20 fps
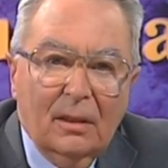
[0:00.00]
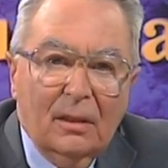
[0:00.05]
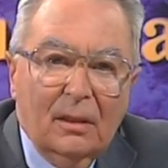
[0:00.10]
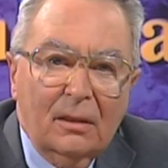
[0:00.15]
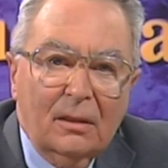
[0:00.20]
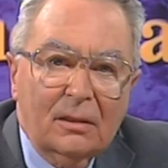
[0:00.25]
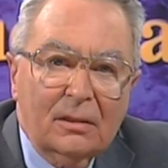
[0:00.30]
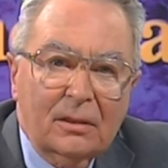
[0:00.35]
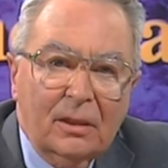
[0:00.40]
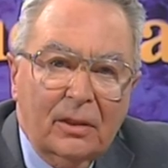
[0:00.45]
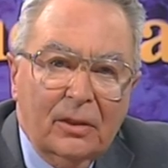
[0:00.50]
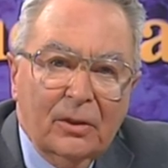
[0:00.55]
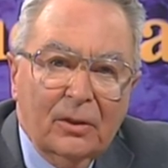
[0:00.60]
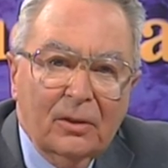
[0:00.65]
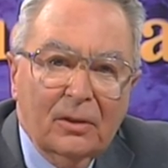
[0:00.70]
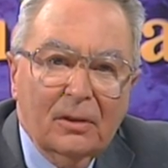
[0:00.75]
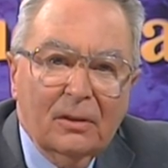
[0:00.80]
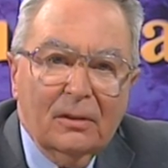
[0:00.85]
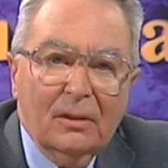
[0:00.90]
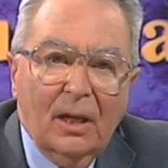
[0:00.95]
The
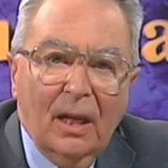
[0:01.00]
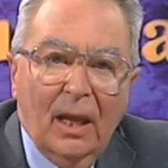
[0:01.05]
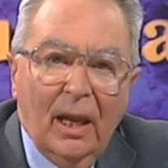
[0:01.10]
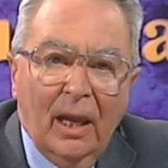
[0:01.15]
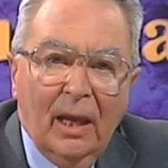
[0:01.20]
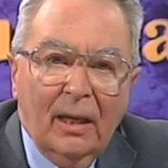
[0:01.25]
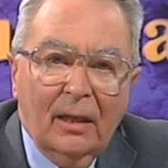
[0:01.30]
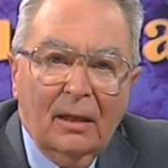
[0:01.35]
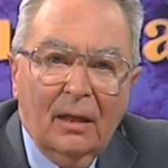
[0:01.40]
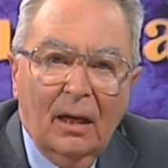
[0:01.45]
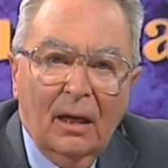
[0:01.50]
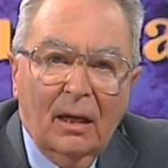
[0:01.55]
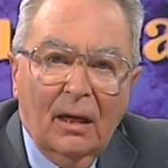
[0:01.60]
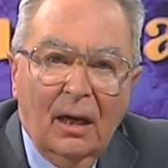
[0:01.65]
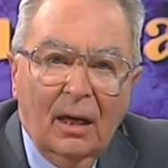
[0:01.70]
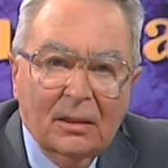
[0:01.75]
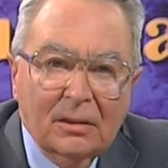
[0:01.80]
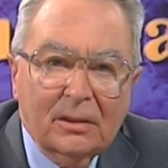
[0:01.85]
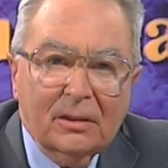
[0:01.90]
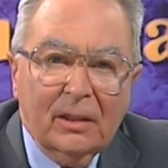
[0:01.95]
secured and
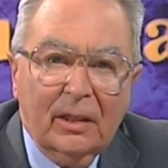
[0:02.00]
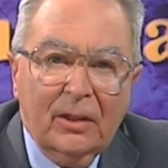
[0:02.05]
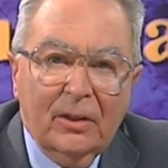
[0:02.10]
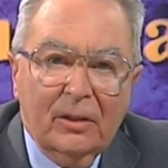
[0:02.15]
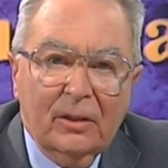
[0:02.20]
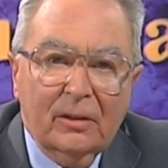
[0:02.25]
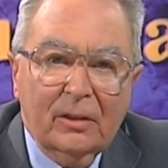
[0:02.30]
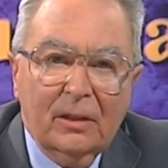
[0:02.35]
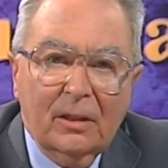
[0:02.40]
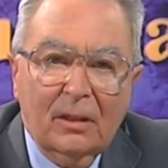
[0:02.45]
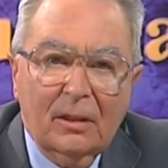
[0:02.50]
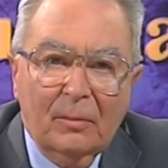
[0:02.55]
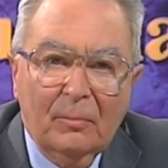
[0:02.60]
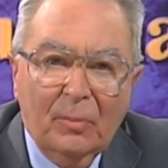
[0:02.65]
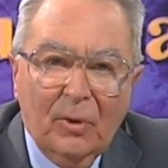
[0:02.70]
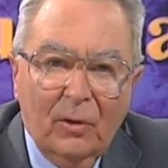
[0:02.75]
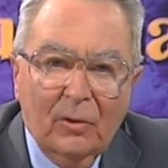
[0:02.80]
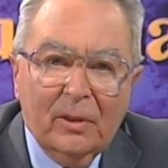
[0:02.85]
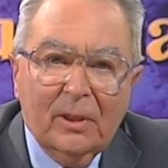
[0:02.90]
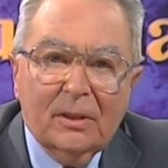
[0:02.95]
unsecured
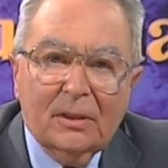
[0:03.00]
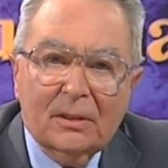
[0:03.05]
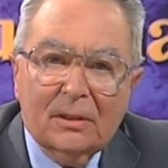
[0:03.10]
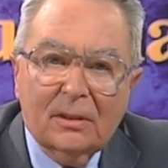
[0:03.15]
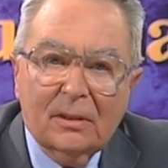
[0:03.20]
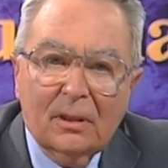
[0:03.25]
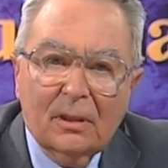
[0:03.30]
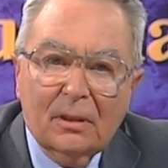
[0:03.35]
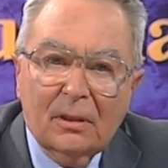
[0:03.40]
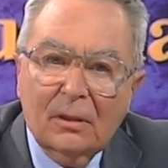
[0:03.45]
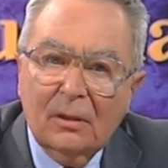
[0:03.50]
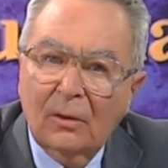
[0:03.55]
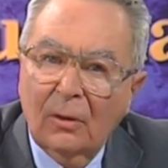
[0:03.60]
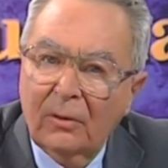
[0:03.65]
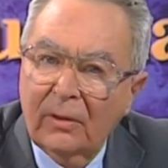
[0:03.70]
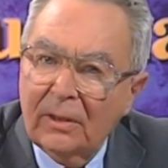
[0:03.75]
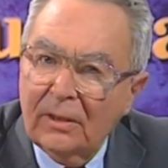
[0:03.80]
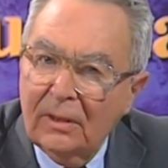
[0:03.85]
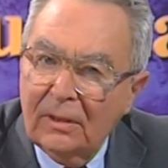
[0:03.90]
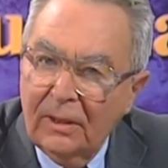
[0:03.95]
components go
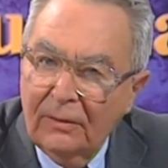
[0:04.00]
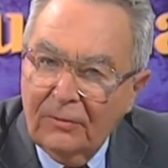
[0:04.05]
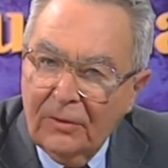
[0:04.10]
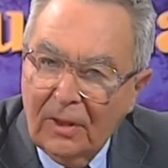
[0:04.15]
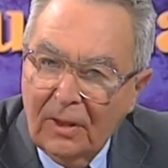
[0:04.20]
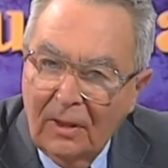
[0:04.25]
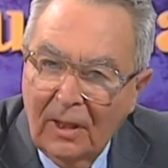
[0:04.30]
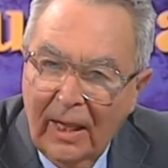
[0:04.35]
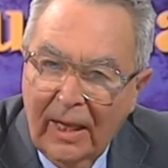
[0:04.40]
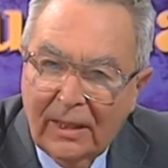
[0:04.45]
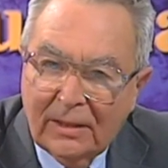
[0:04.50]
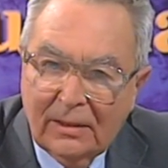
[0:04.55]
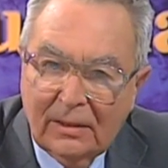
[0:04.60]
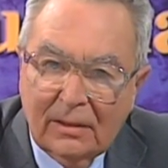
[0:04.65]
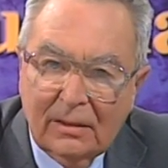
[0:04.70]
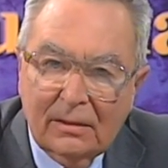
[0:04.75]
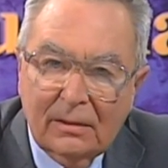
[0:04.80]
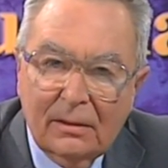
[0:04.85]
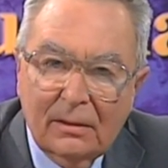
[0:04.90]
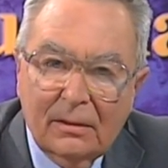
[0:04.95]
into different
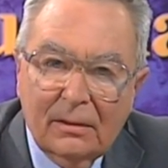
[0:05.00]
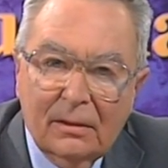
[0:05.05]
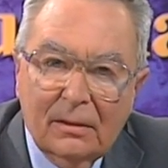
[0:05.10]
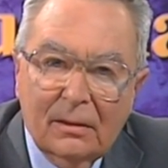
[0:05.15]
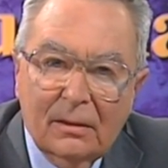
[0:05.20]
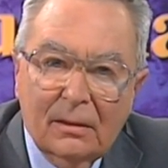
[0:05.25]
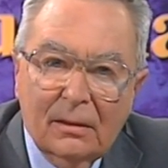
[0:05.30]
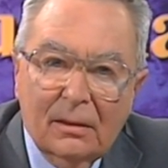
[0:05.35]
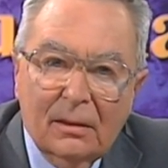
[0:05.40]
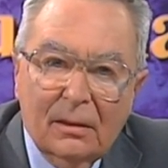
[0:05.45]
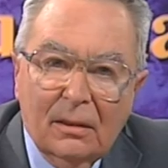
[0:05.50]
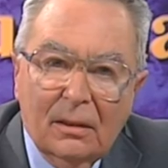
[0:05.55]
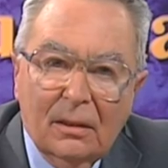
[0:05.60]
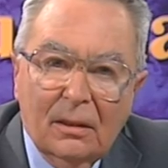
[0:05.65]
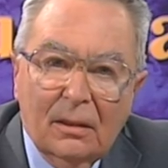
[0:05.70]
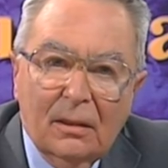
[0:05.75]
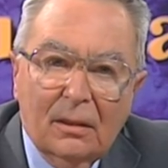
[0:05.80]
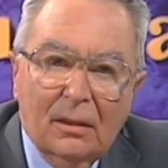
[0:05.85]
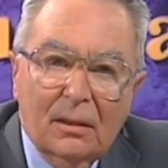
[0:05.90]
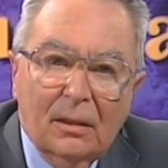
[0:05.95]
classes.
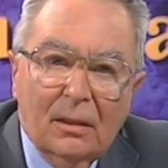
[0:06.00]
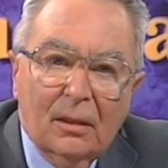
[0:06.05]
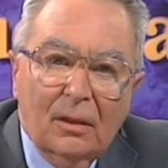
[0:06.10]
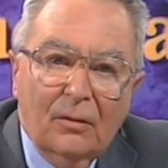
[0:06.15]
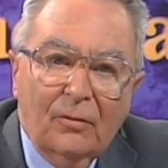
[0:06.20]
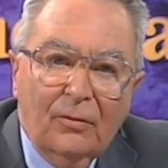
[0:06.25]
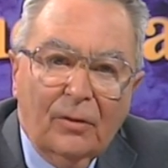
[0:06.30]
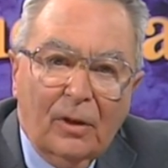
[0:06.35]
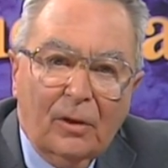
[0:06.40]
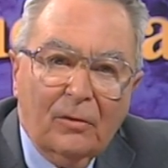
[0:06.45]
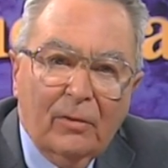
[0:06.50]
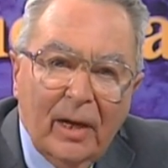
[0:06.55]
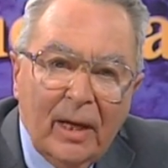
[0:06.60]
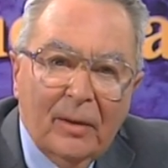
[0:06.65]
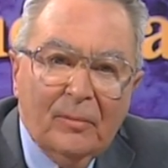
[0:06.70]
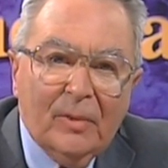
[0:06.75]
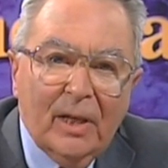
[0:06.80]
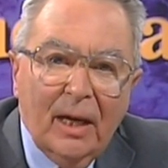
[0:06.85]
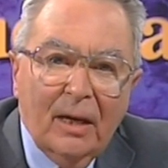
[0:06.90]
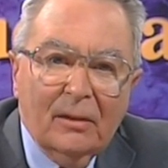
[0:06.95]
For
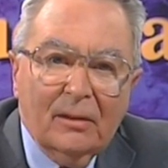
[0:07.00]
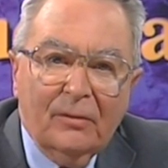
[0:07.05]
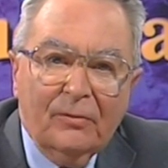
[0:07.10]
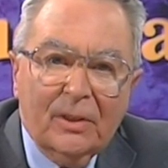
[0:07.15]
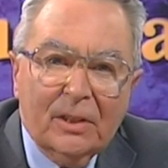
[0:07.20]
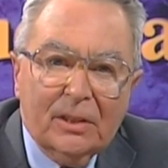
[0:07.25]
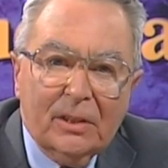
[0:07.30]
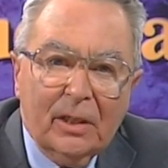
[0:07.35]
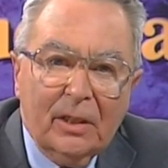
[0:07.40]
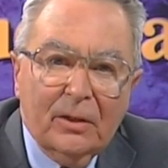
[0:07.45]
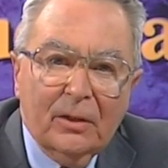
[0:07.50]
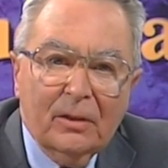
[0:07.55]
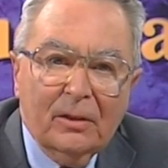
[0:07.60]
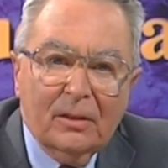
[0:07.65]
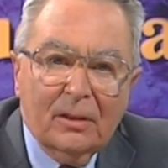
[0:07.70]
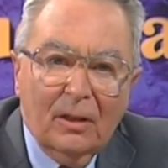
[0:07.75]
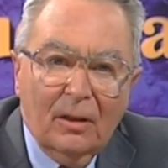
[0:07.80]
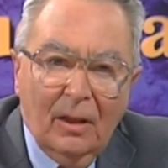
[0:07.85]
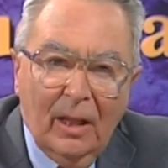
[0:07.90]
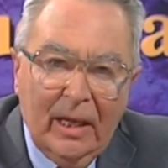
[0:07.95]
cram down of the
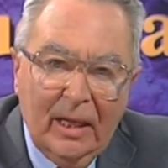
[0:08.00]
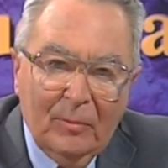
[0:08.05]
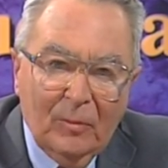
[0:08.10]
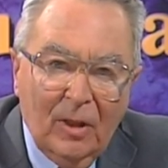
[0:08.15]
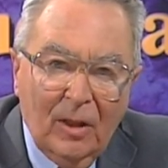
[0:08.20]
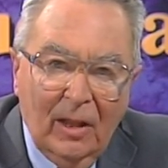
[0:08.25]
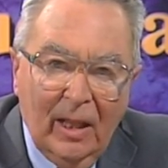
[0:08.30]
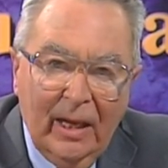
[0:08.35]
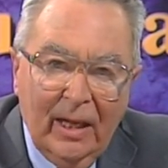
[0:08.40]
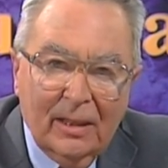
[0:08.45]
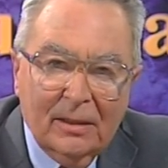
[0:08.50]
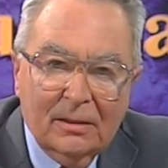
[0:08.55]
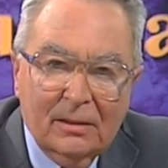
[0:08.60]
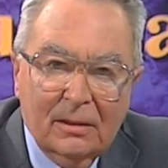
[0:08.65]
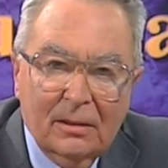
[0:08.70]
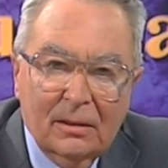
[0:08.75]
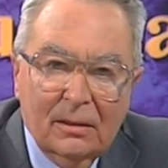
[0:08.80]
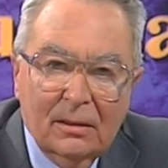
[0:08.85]
secured claim class,